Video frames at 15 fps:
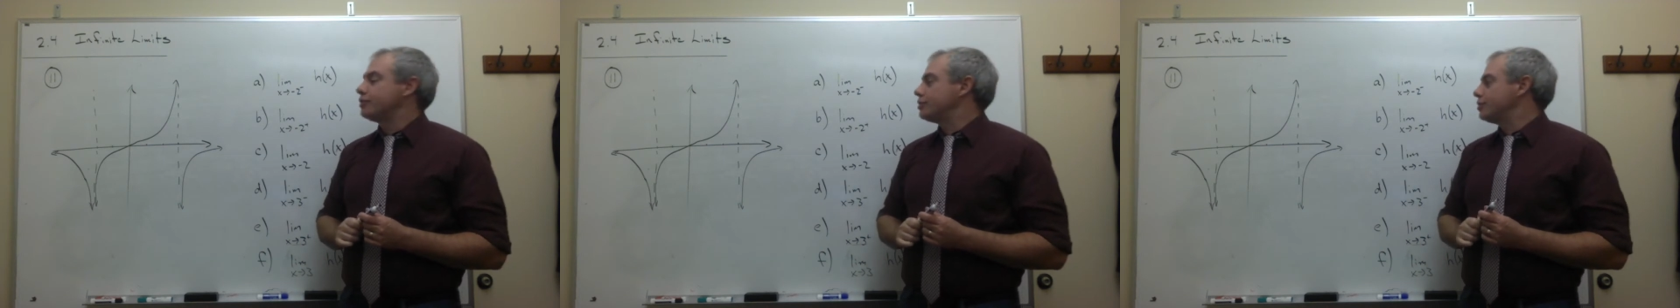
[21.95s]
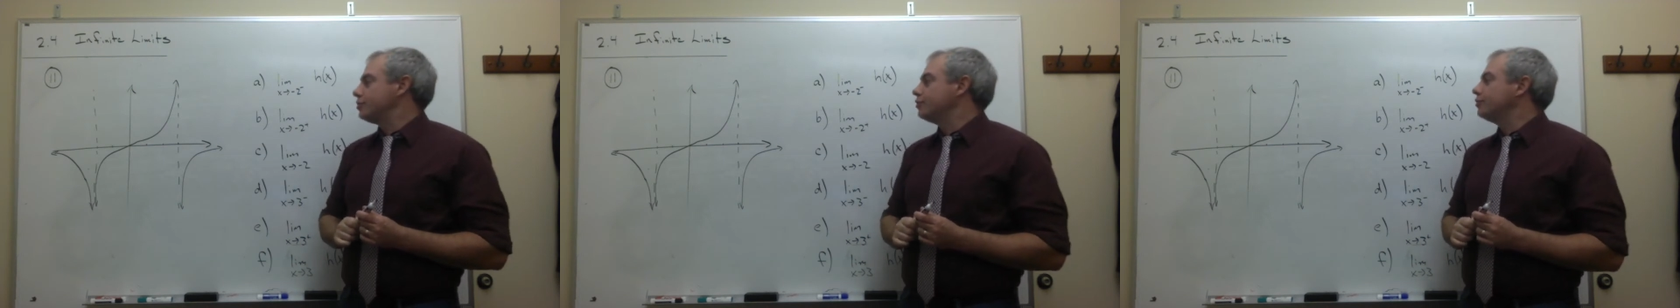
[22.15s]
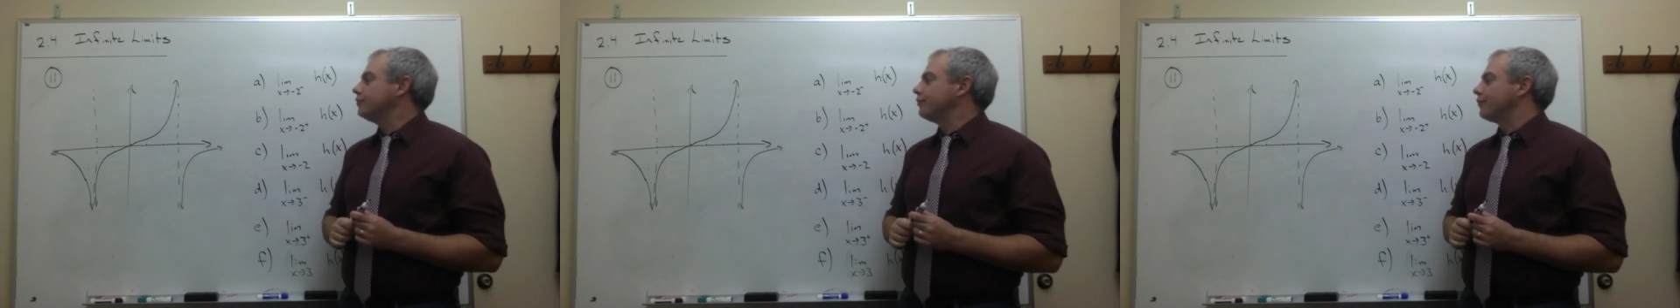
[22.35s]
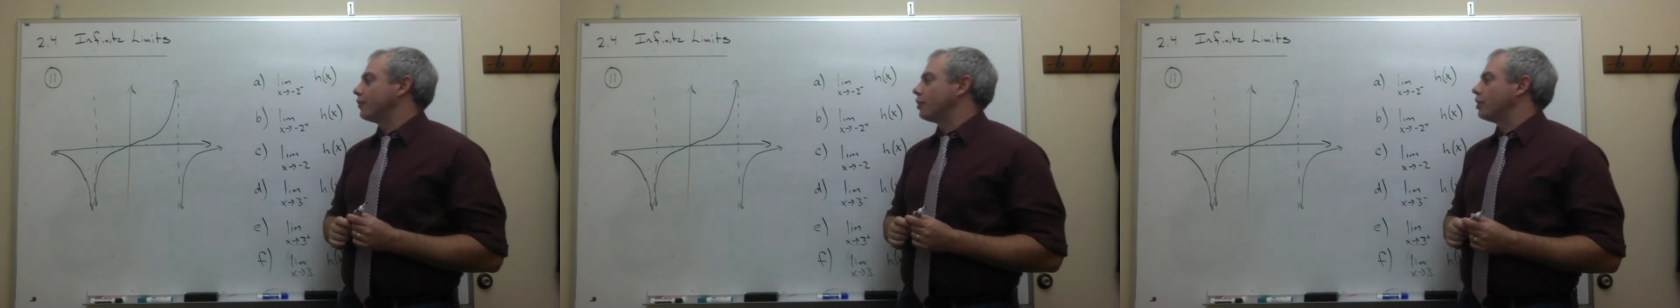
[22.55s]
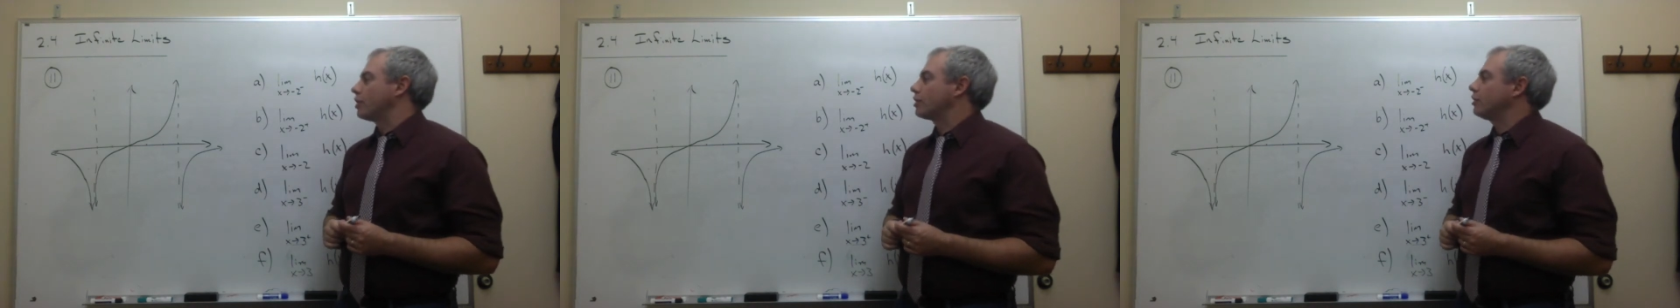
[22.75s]
two
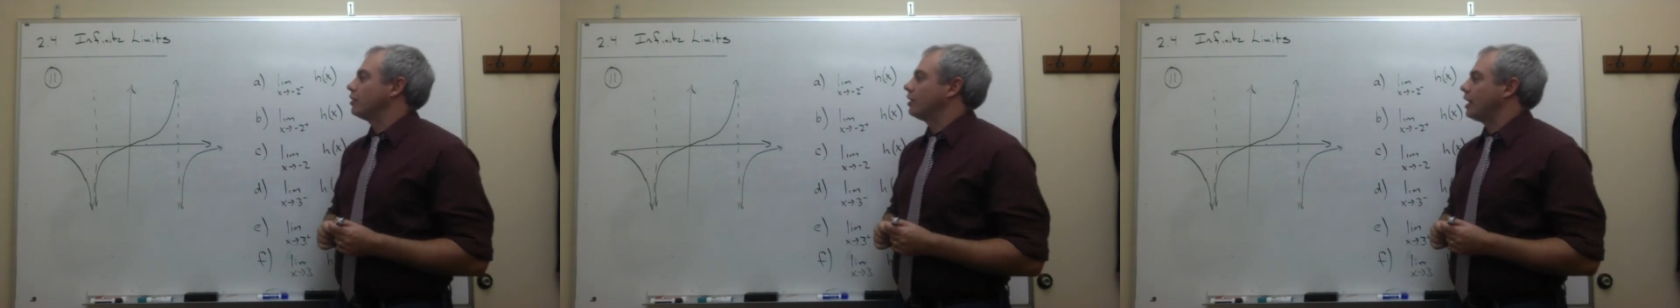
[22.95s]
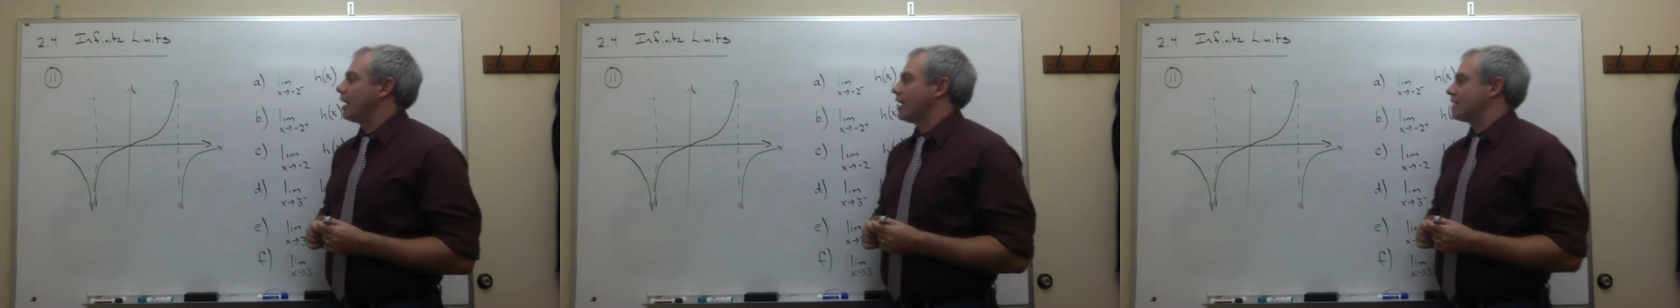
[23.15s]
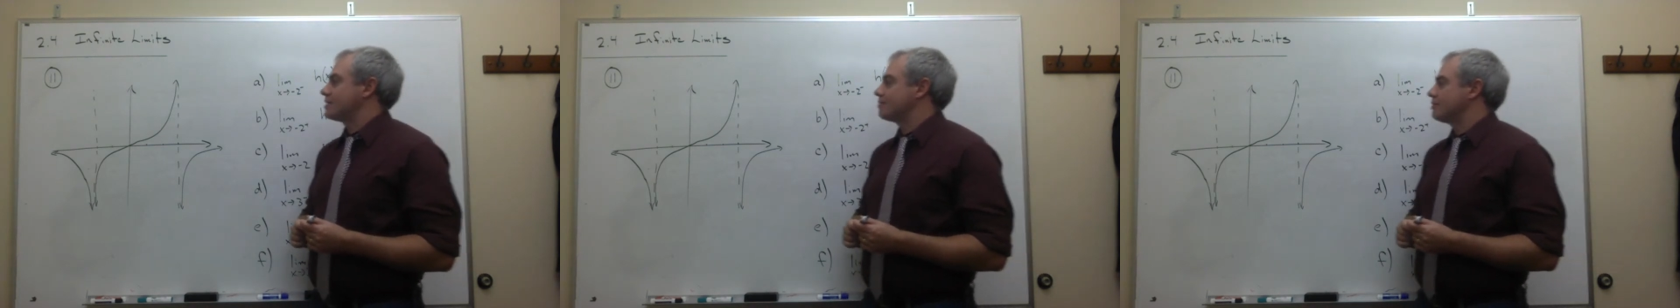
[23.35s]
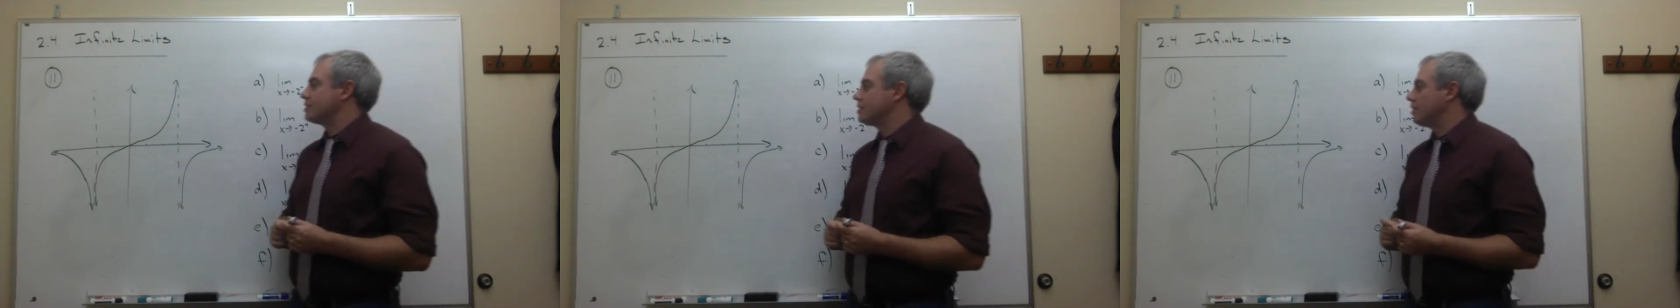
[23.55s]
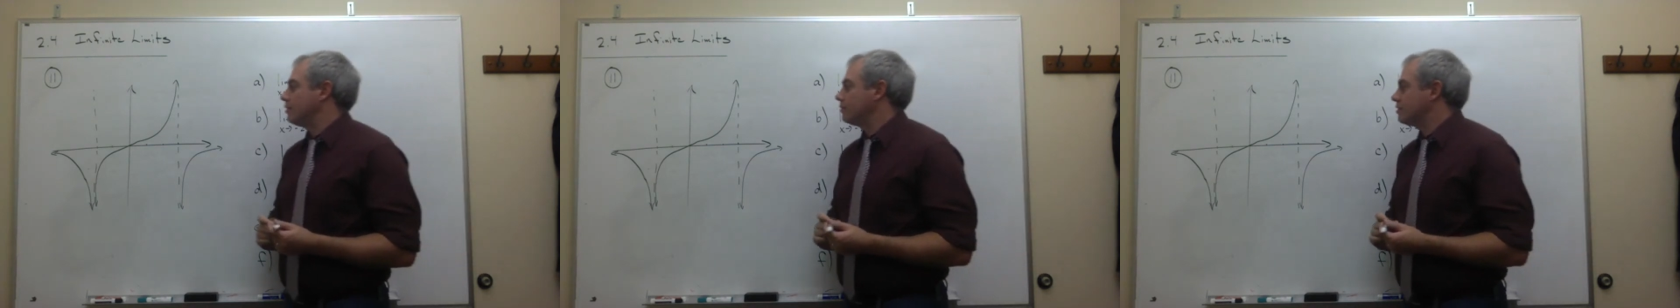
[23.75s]
vertical
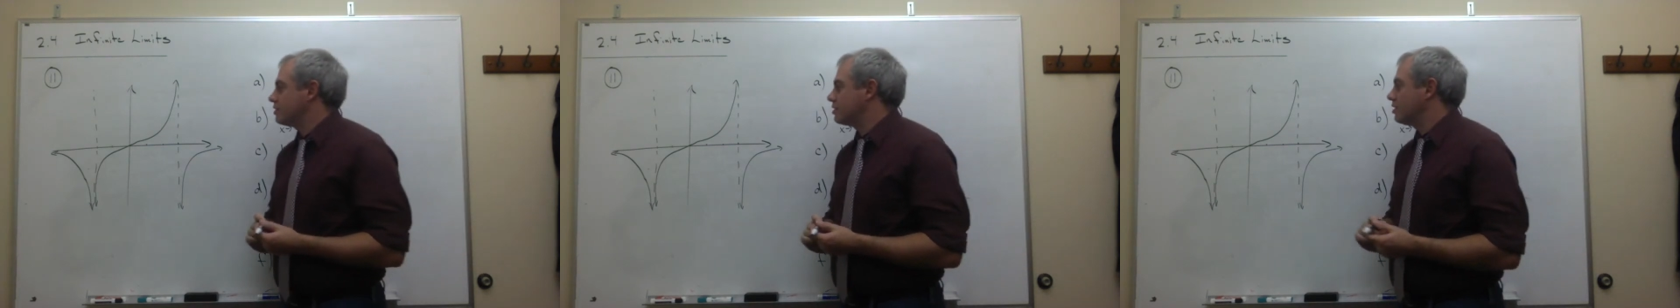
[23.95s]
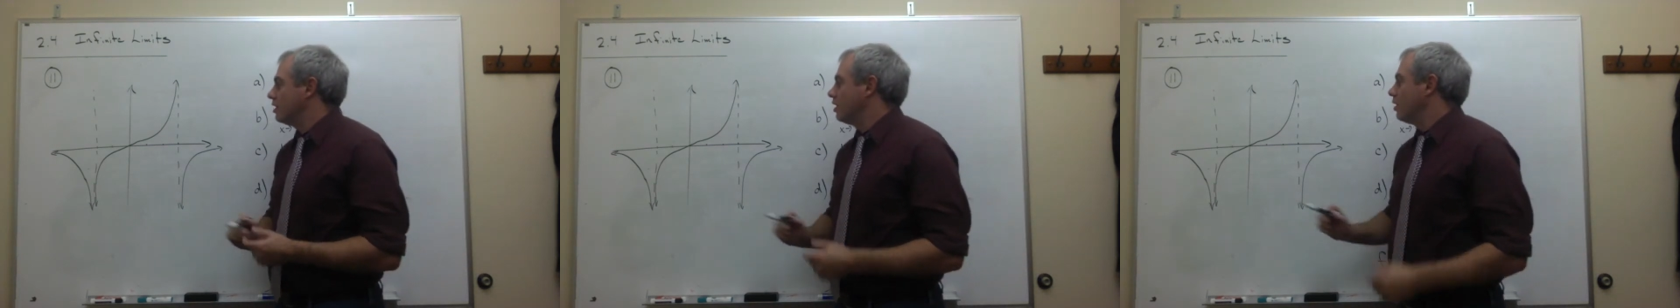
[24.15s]
asymptotes.